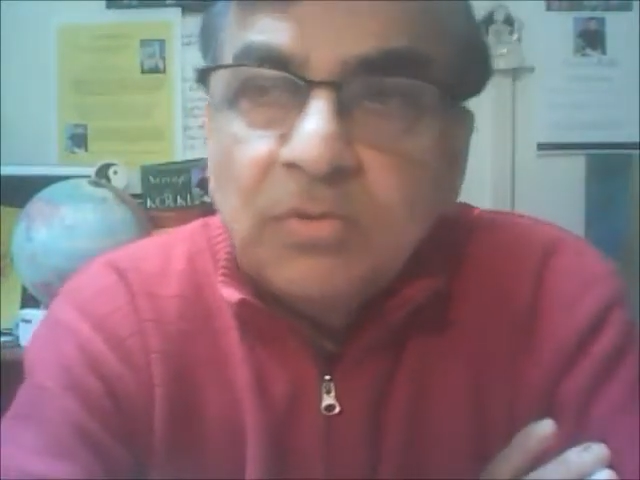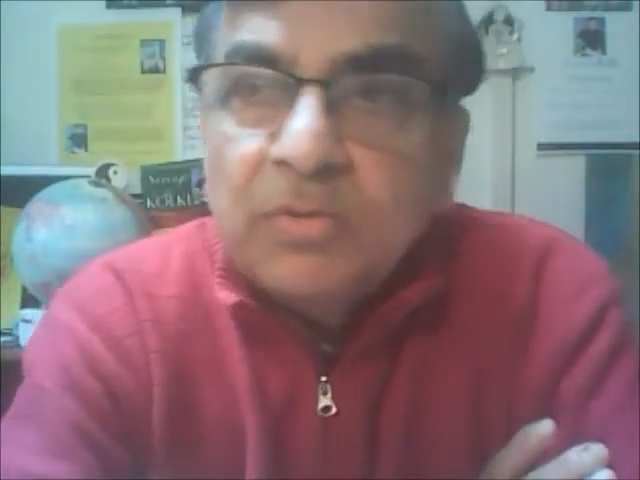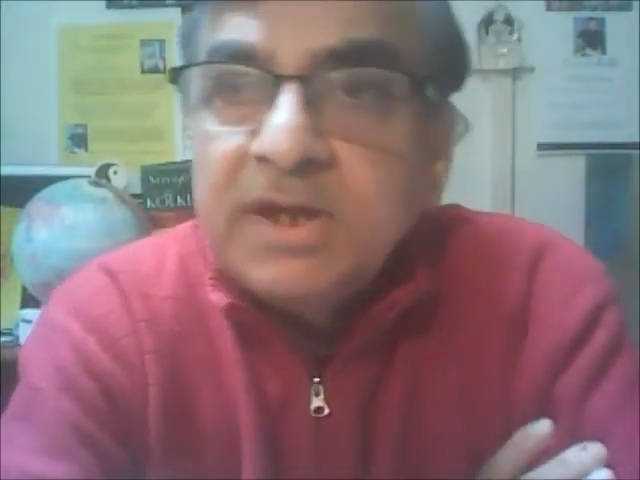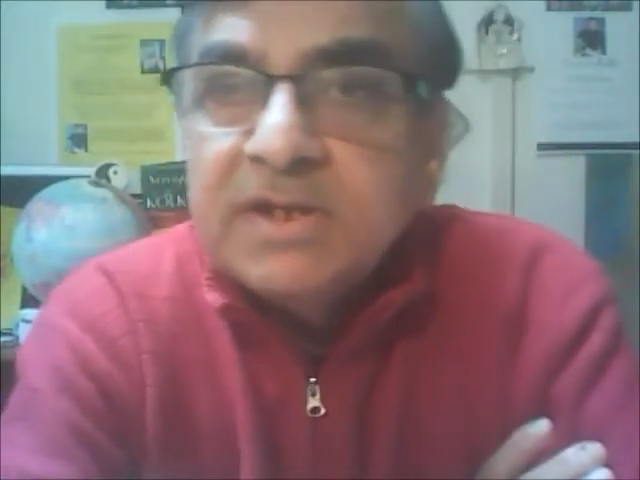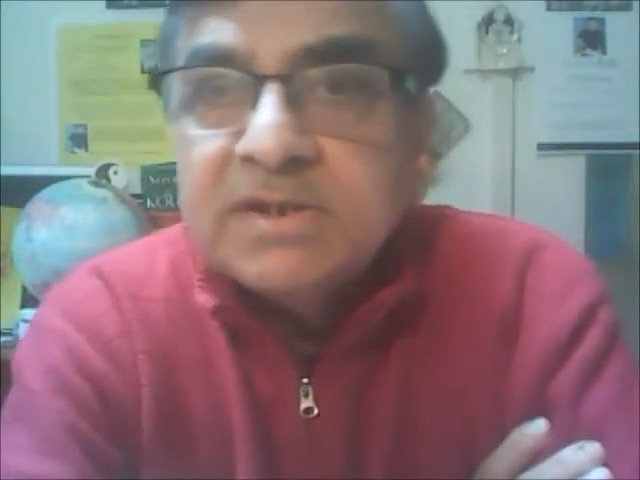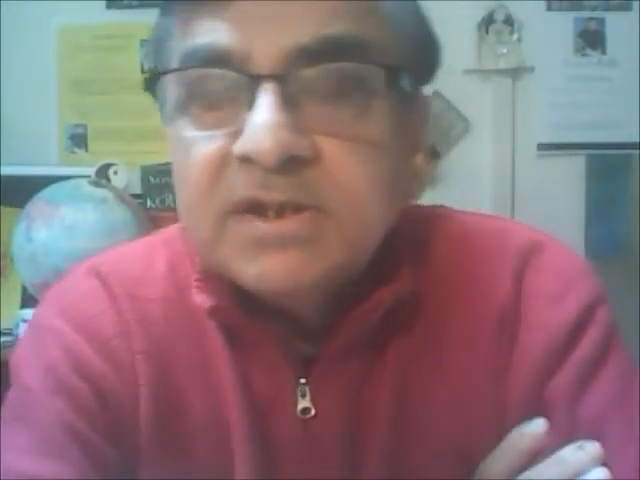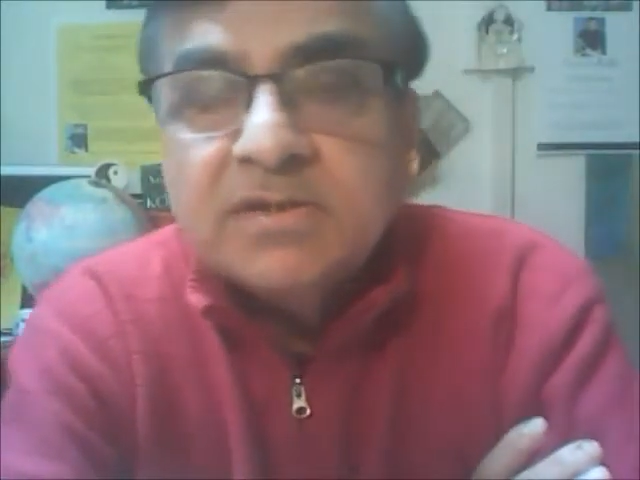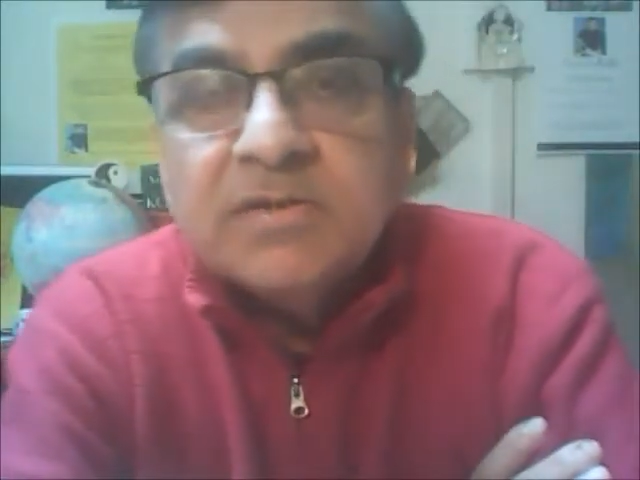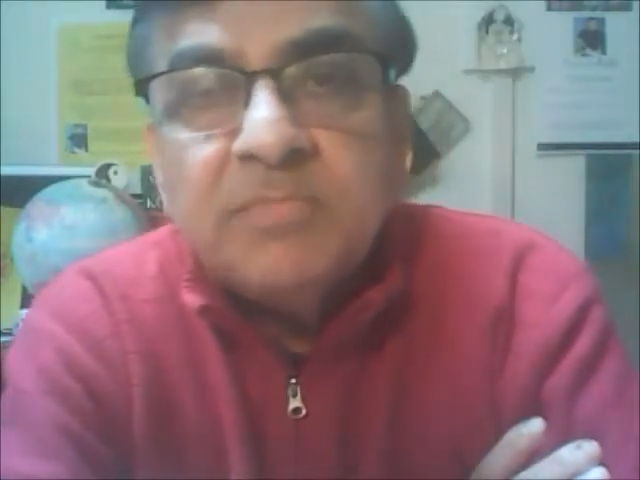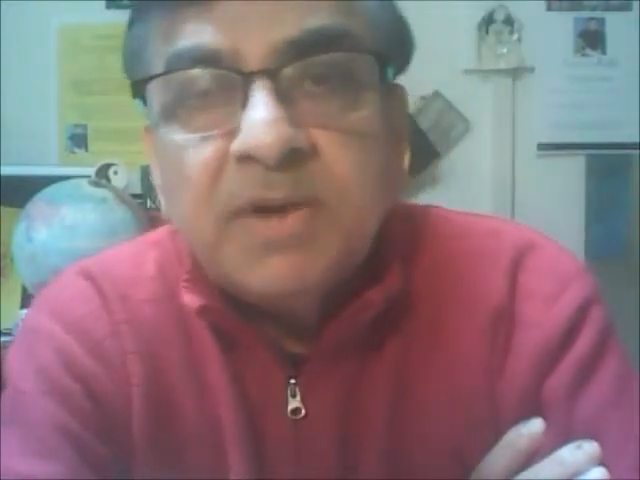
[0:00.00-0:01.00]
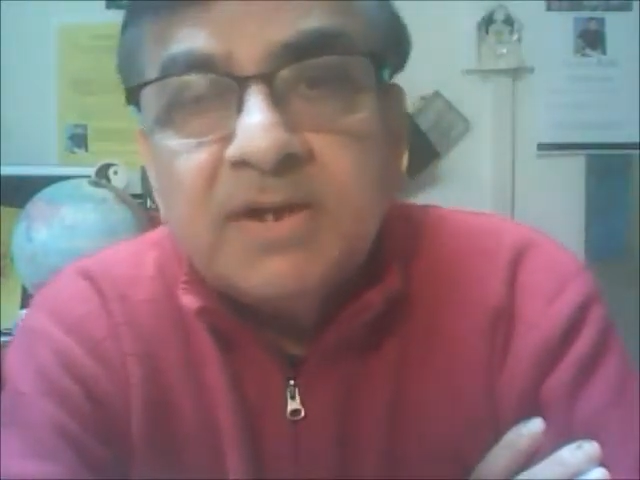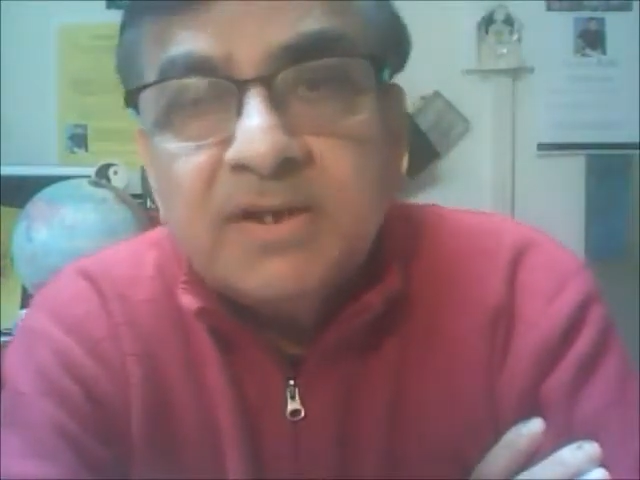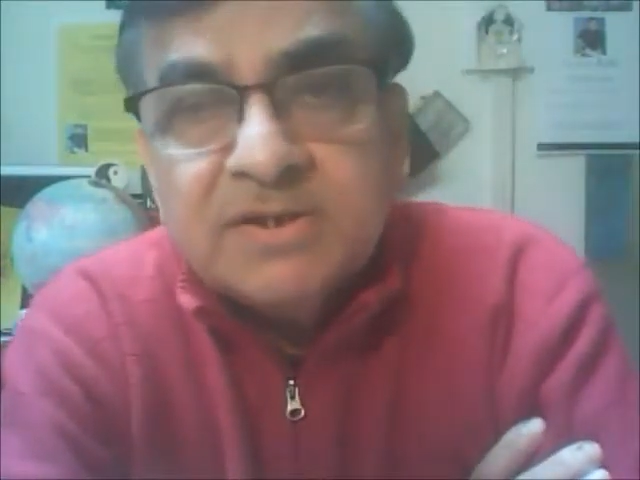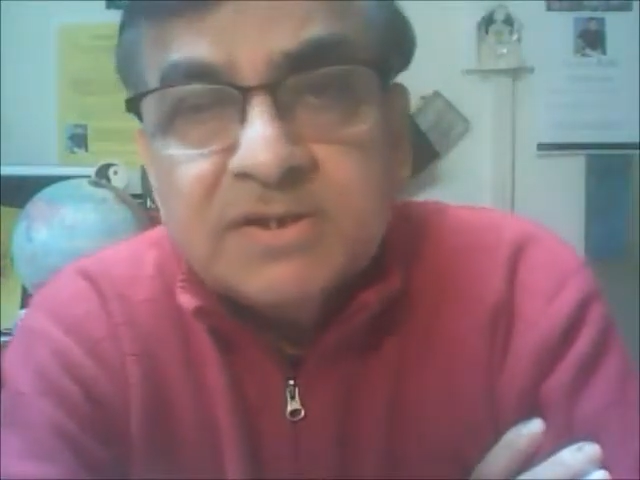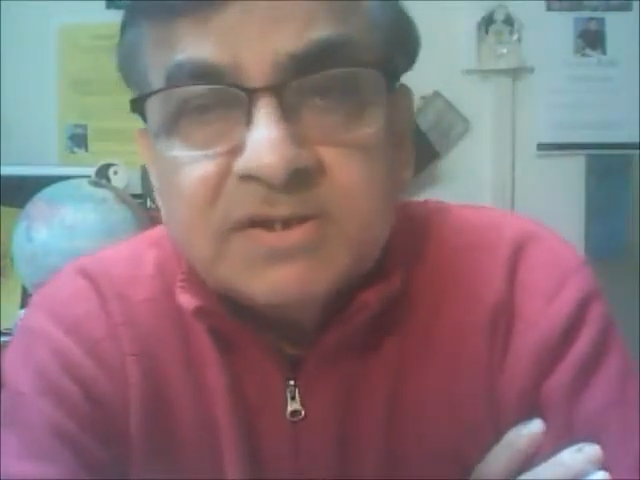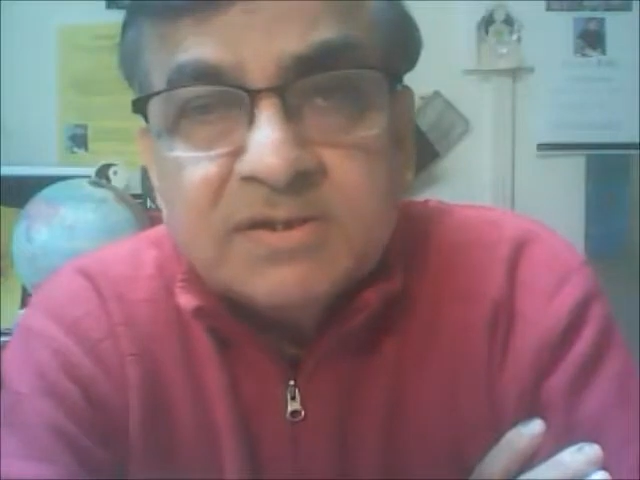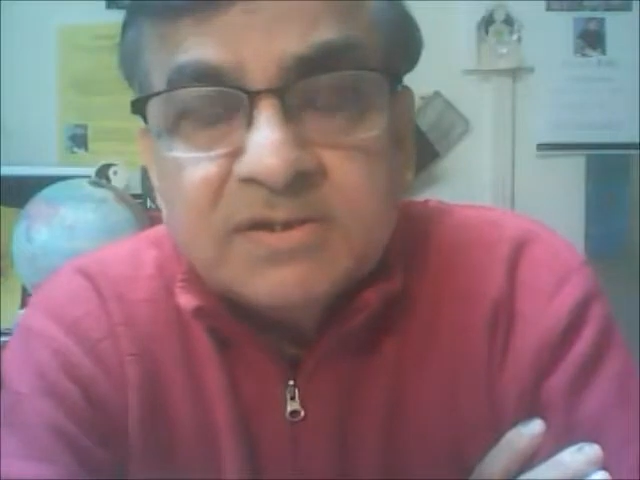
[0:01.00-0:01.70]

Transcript: Wales doesn't punish